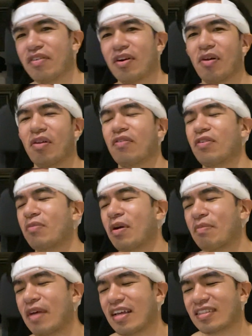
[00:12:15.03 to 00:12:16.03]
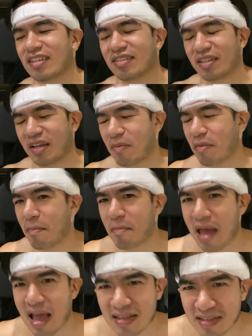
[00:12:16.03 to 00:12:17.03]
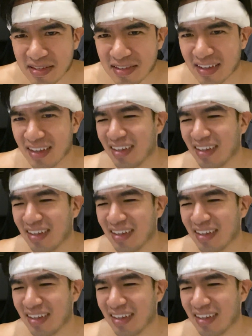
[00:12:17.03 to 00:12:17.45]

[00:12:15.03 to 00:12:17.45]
all over my mask. I was like, I'm a mess.